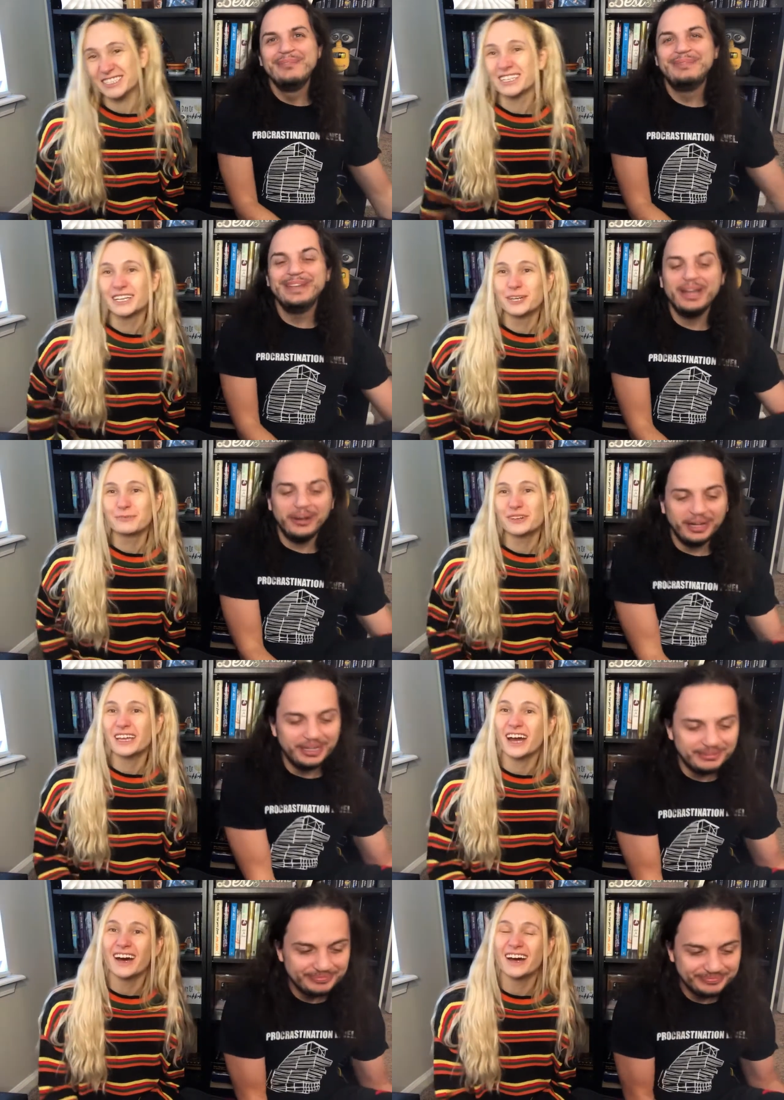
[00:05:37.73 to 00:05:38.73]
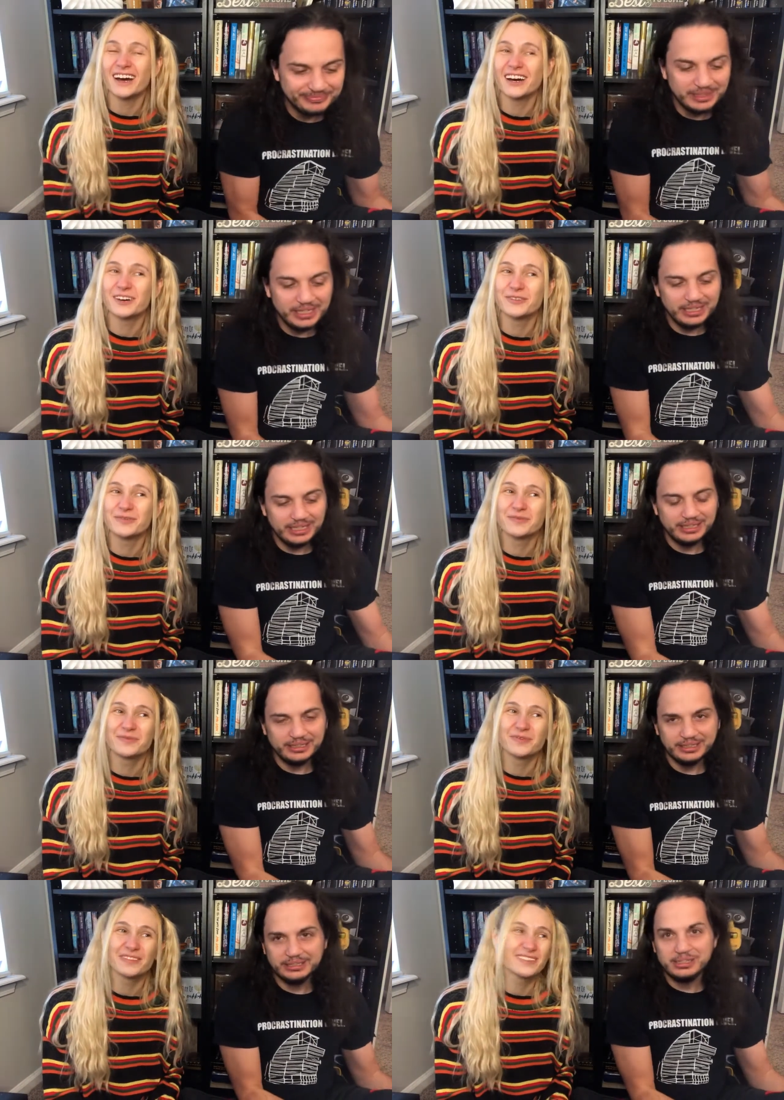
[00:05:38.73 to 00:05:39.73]
Speaker 1: But no. But um, yeah. Um,
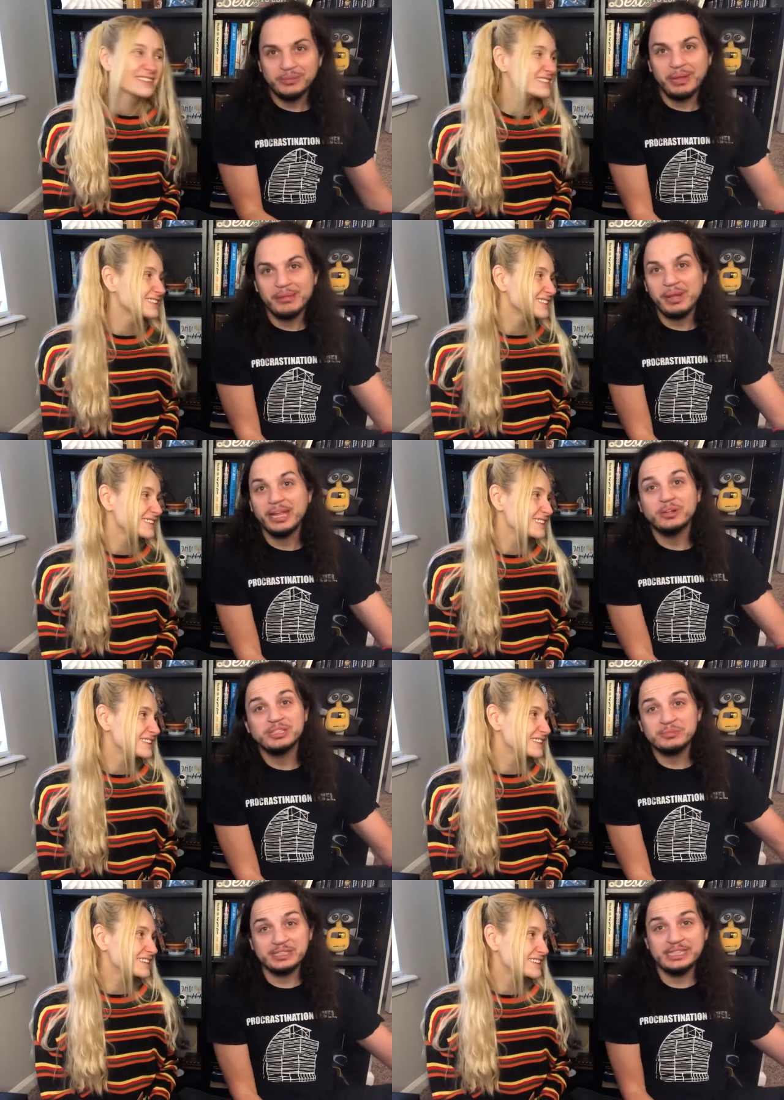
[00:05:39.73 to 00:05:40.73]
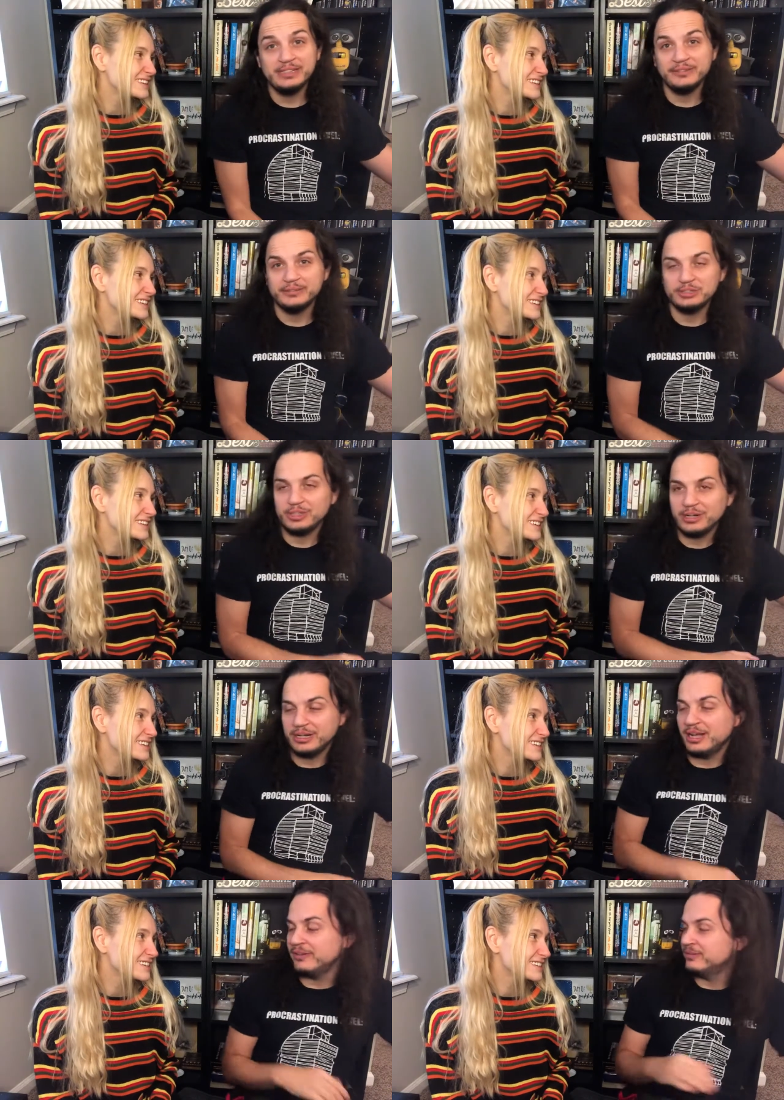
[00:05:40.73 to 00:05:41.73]
so my, my Christmas Eve started
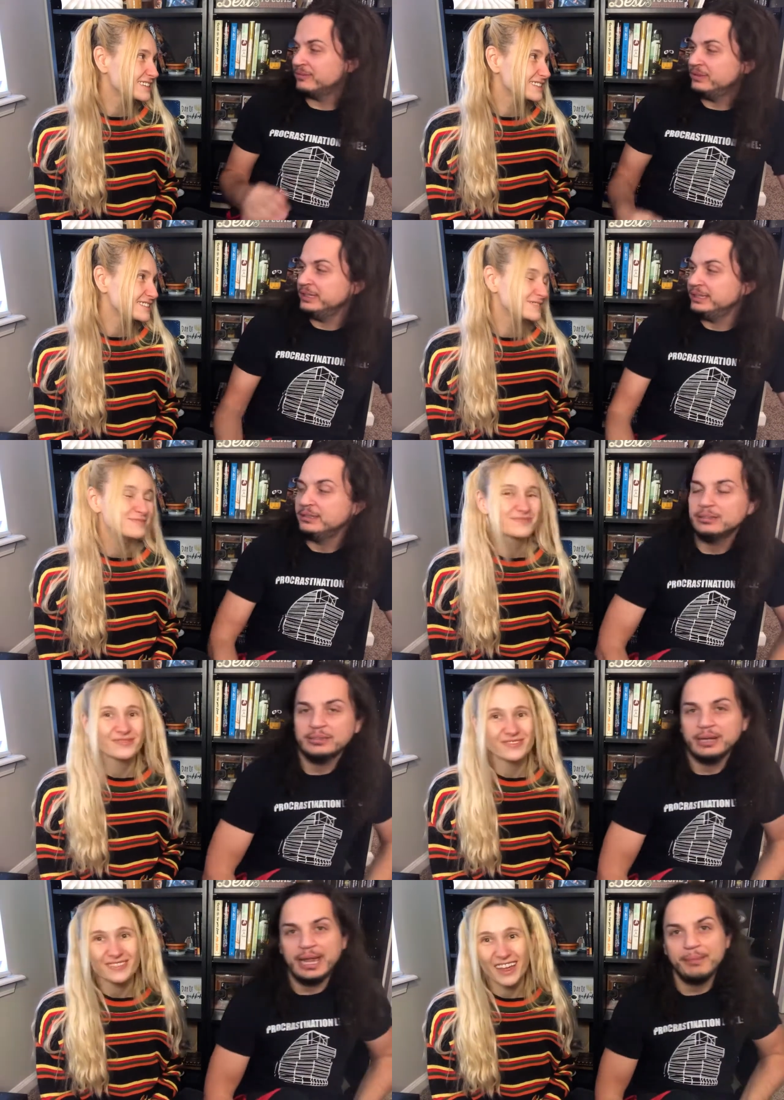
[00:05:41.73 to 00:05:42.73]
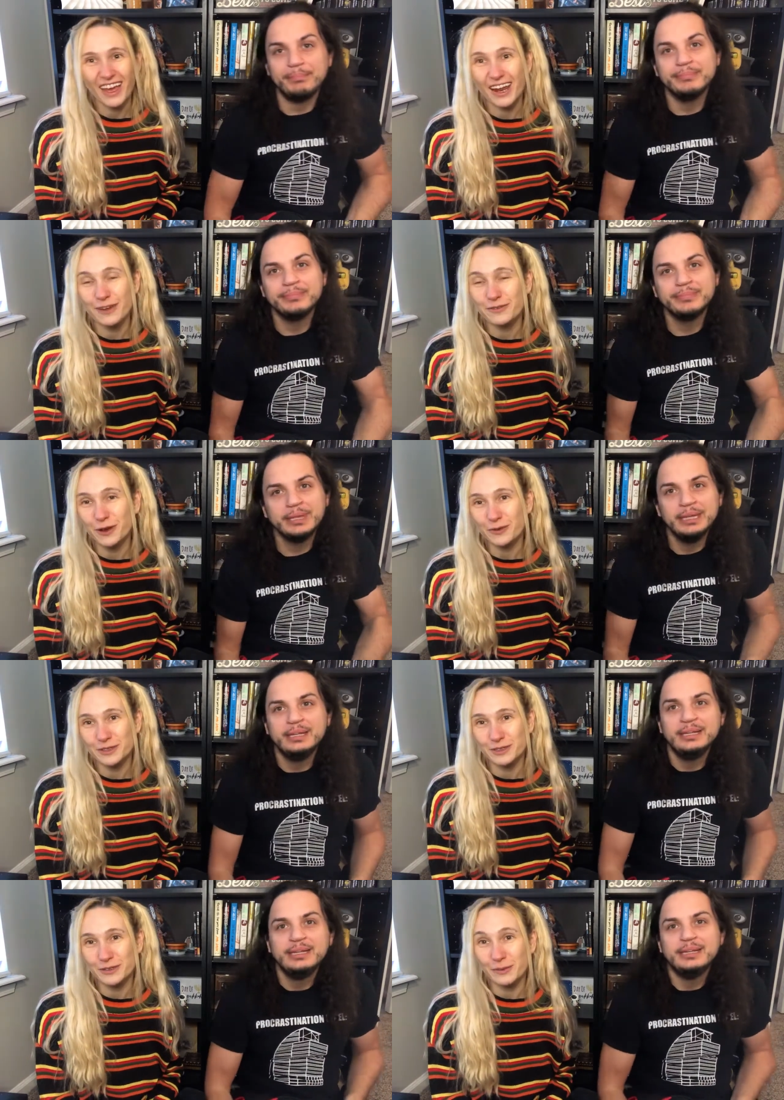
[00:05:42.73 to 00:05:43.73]
off really crap.
Speaker 2: And I felt really,
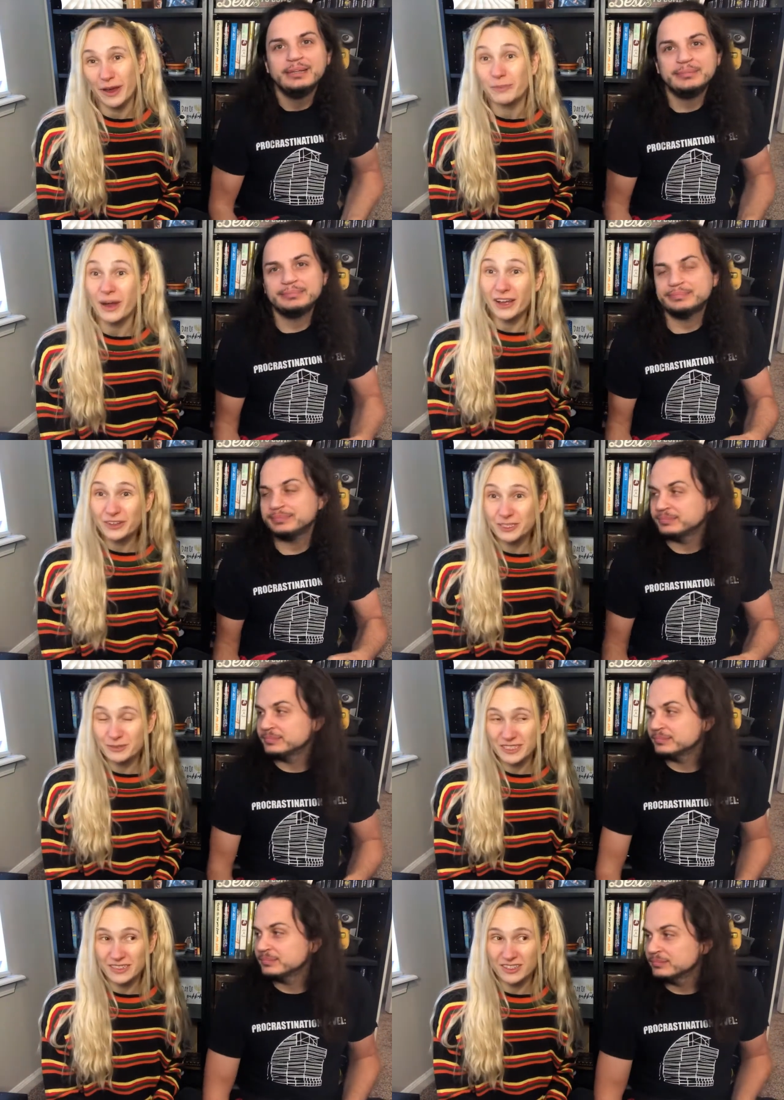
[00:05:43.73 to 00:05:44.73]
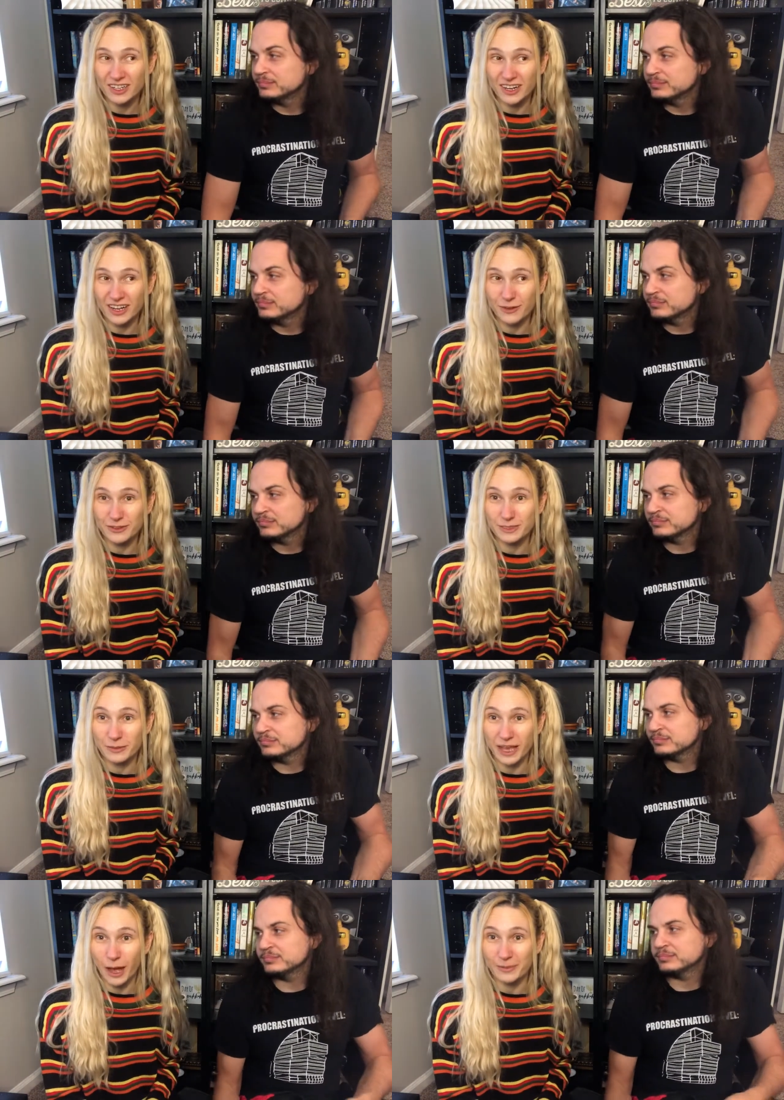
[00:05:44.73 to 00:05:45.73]
really bad. My Christmas Eve starting off with something
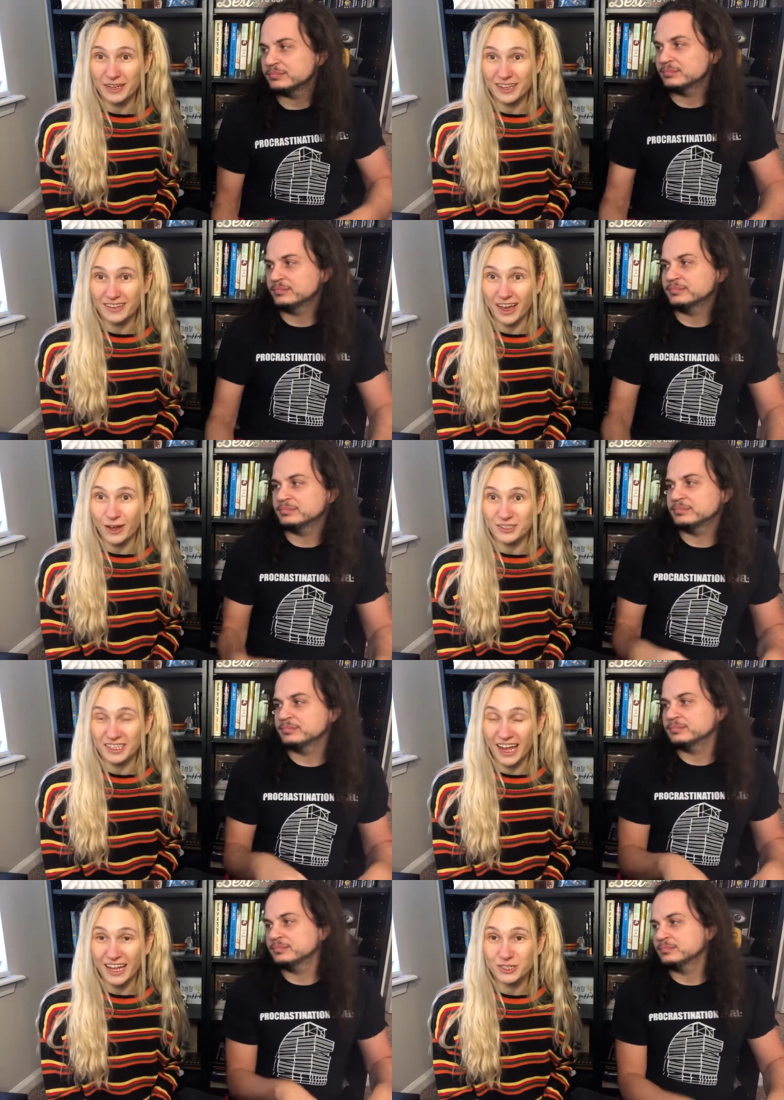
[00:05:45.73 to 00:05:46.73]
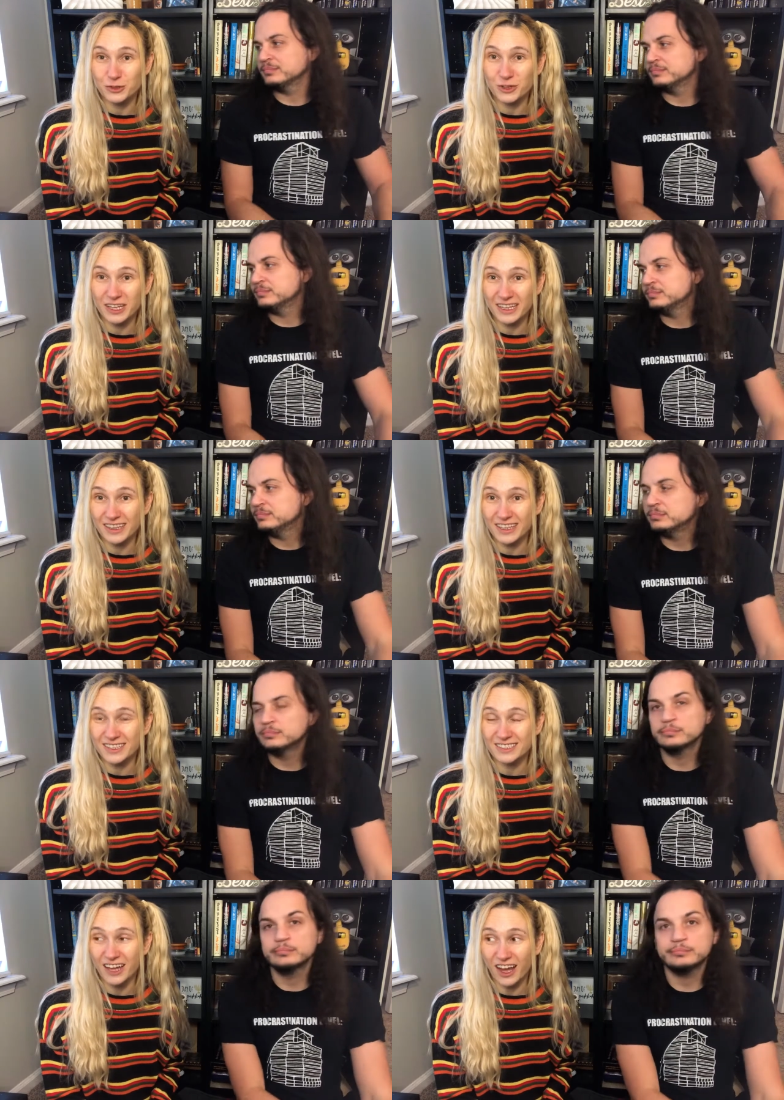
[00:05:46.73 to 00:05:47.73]
happening in the house, and I had to clean the
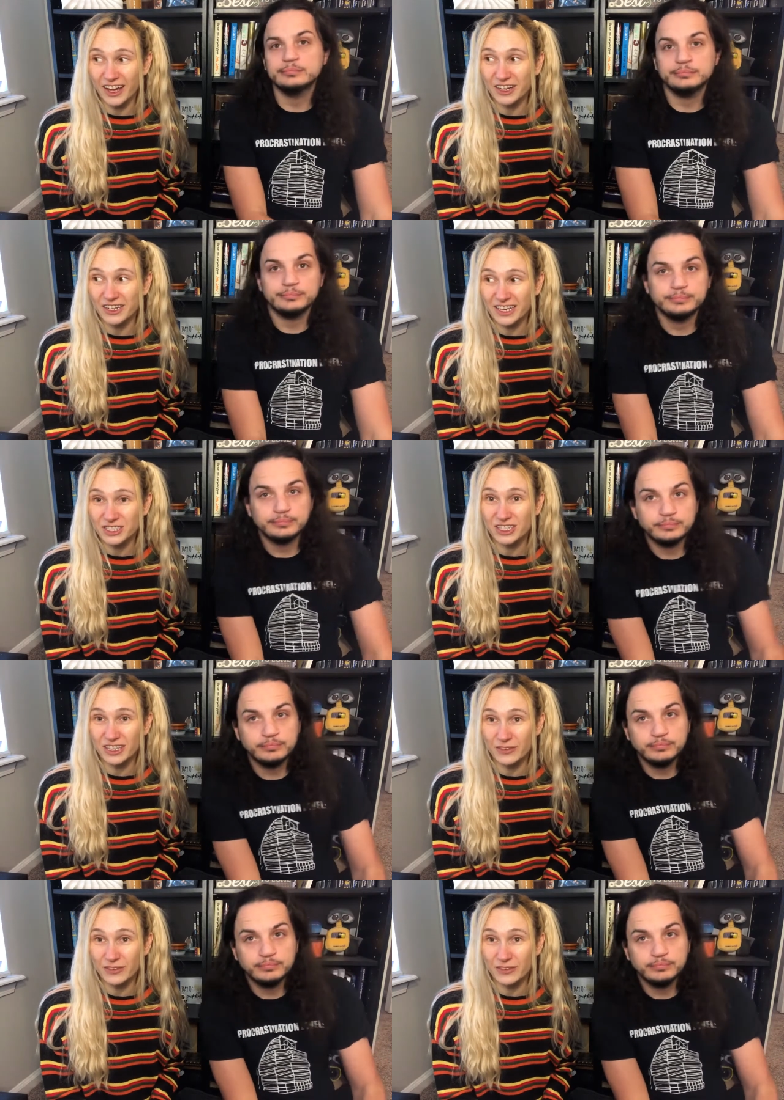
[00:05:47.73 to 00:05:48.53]
entire kitchen, living